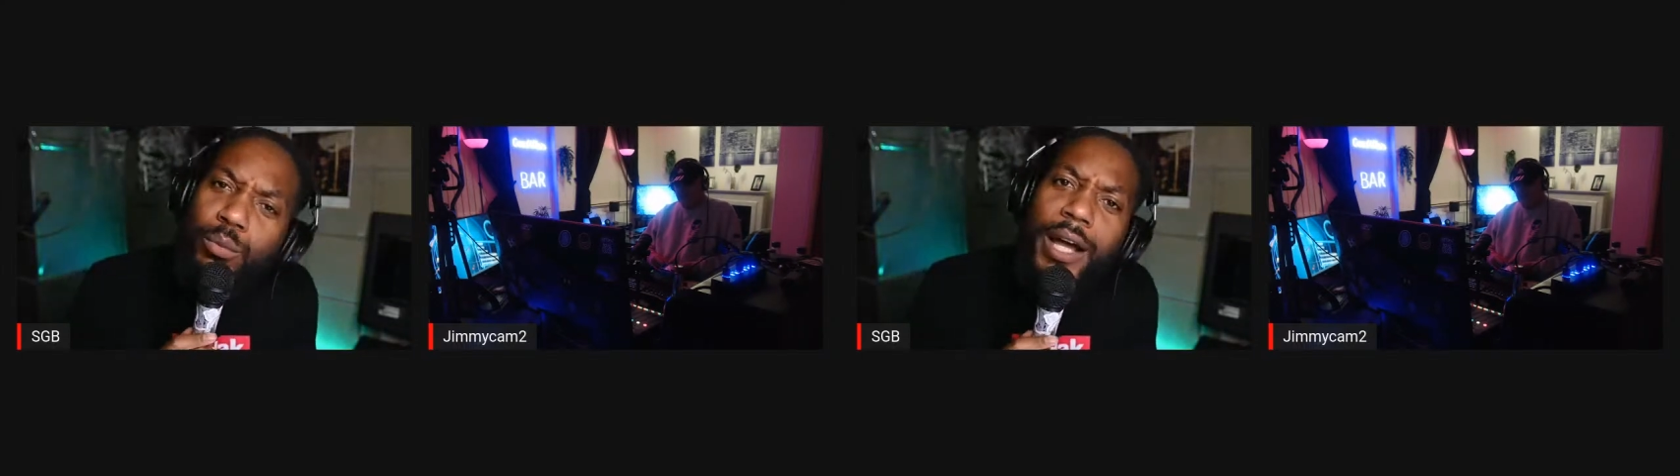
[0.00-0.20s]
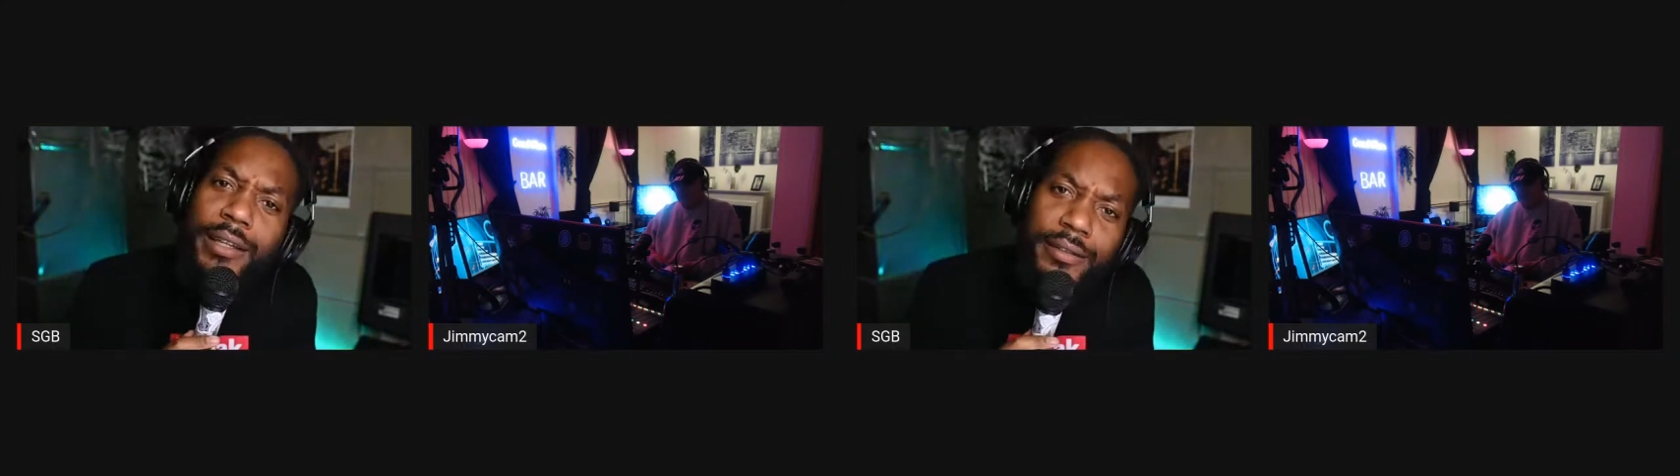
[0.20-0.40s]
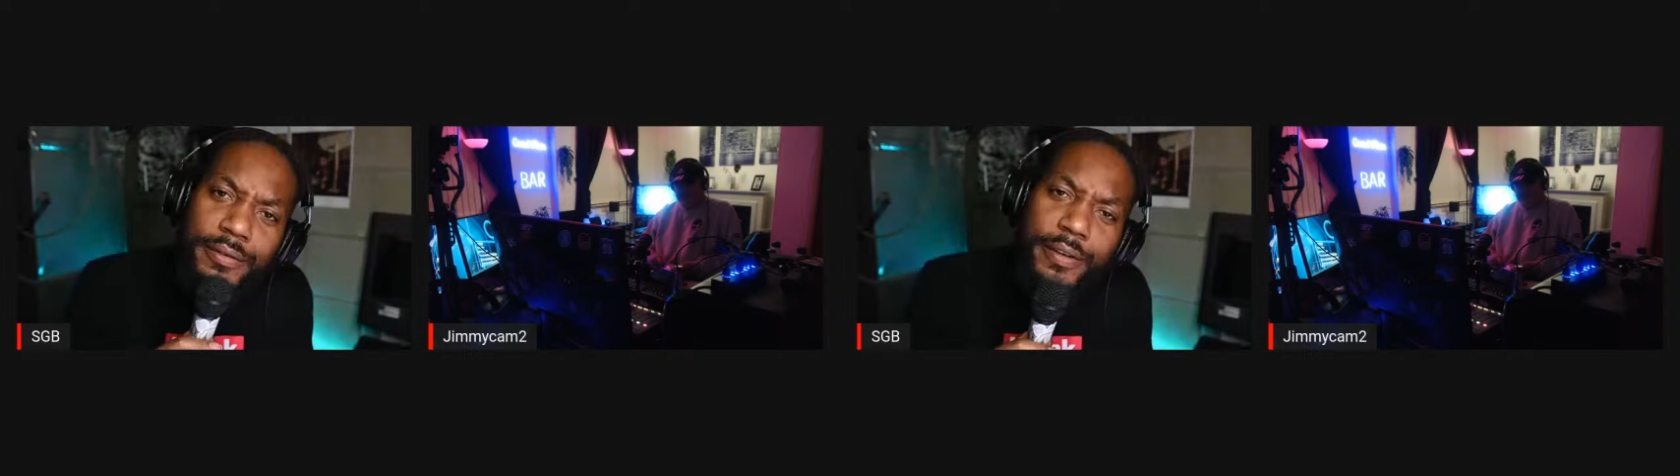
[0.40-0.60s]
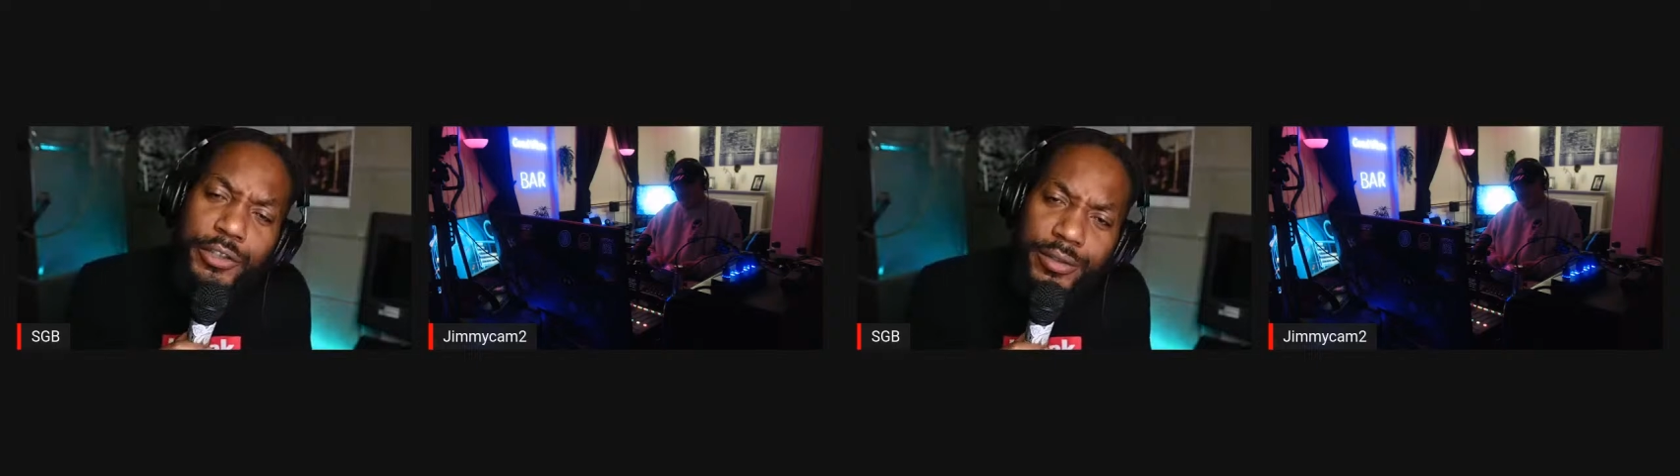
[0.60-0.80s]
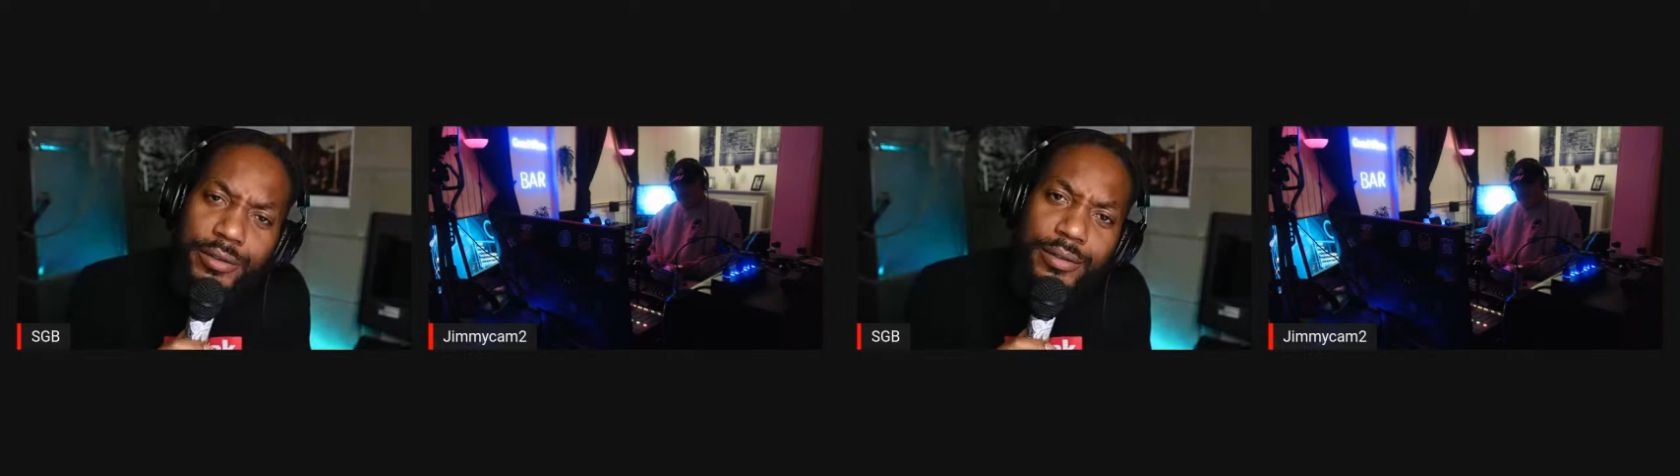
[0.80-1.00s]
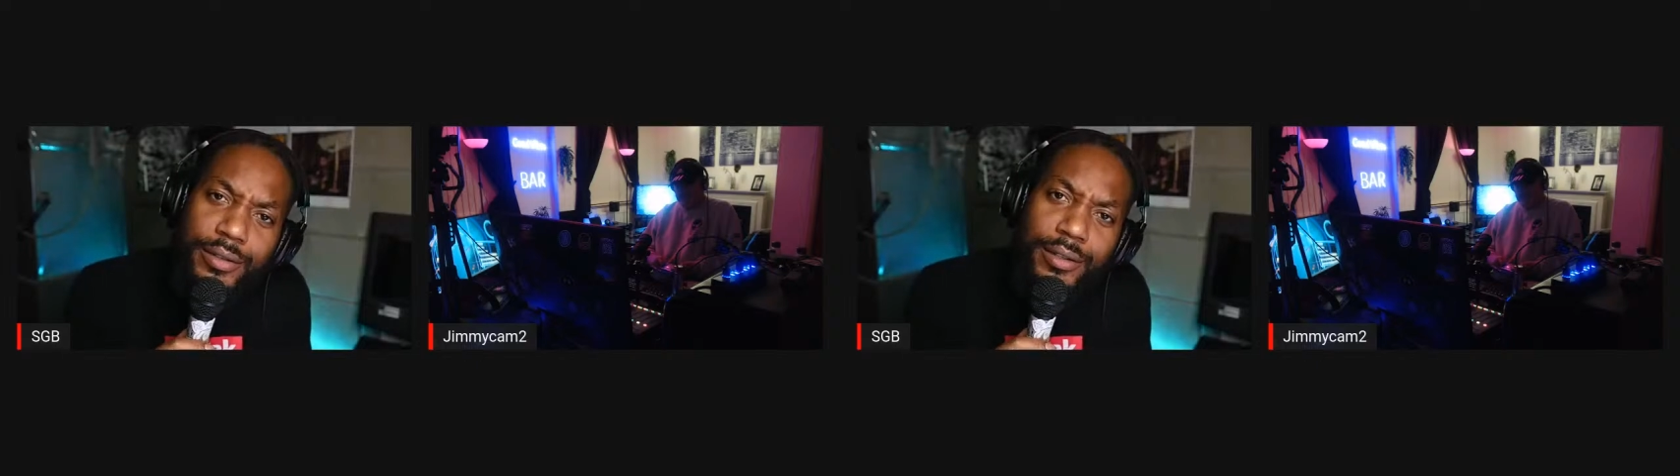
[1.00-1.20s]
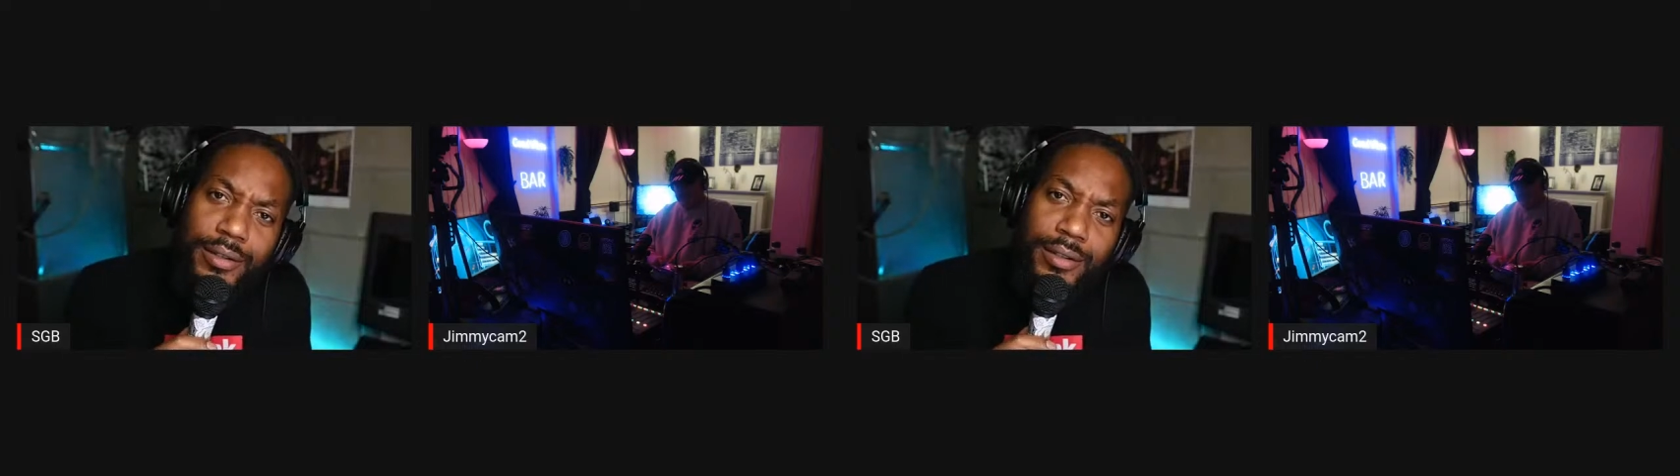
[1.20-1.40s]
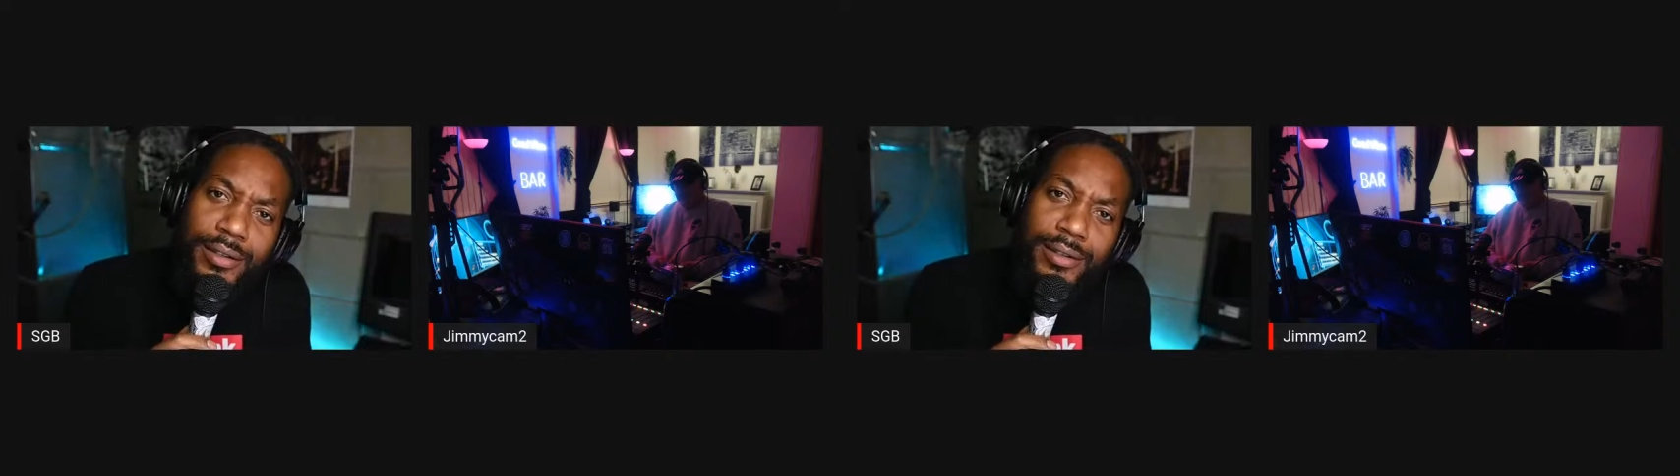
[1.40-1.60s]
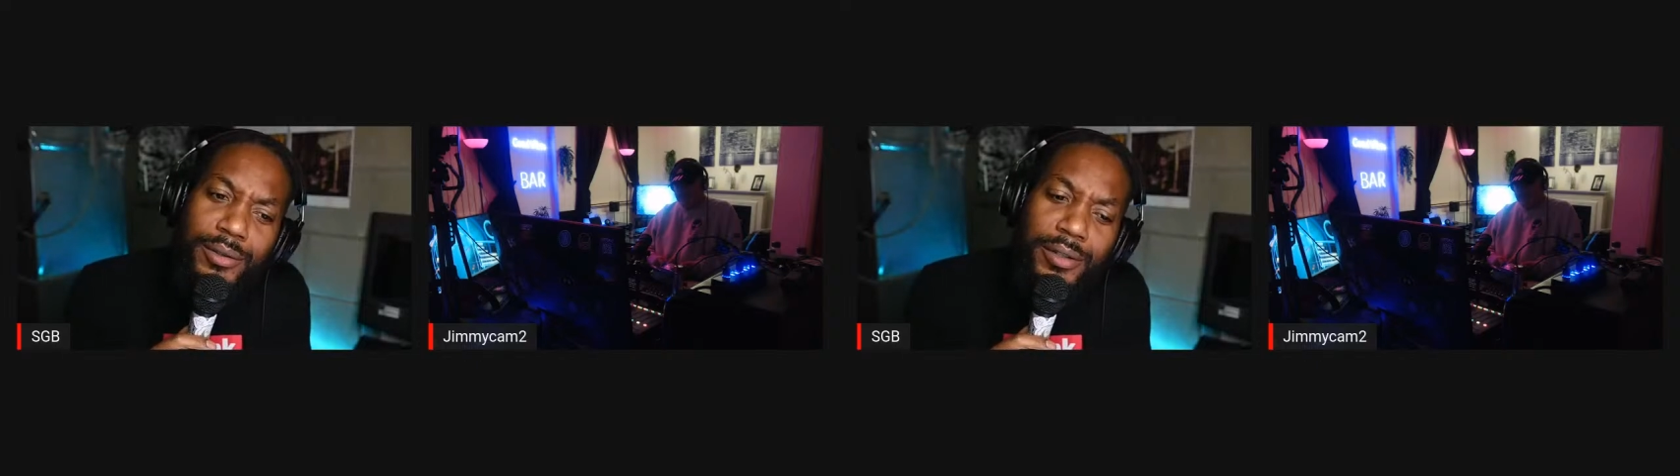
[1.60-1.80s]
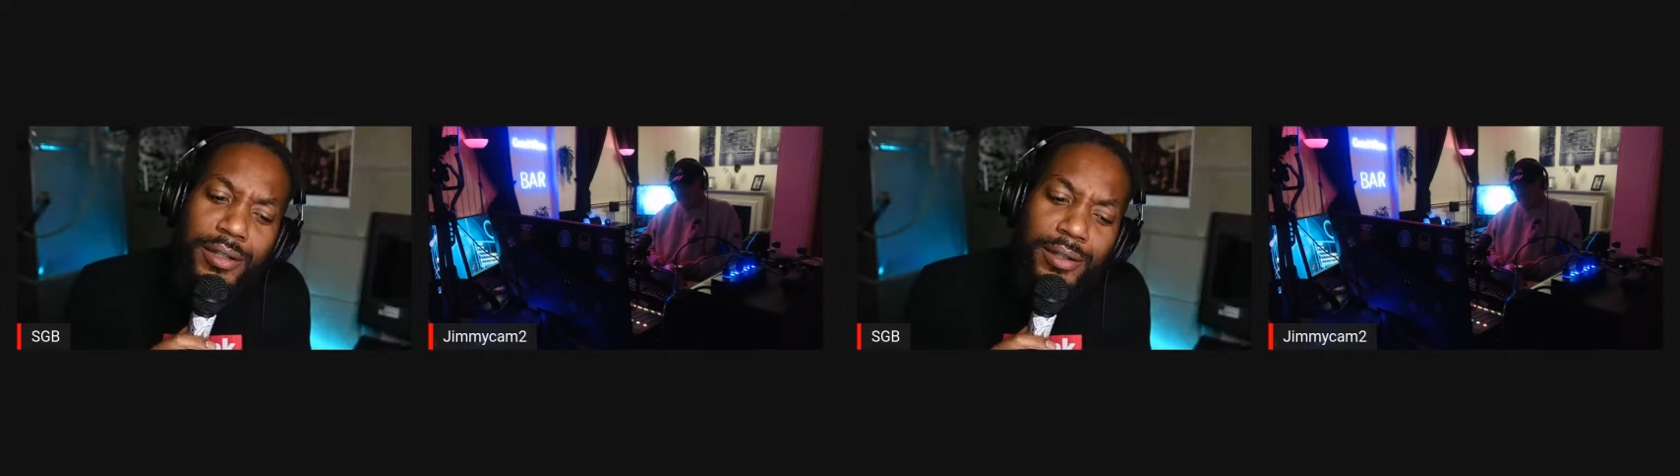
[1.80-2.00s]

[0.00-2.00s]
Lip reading: Wine Confessions. Okay?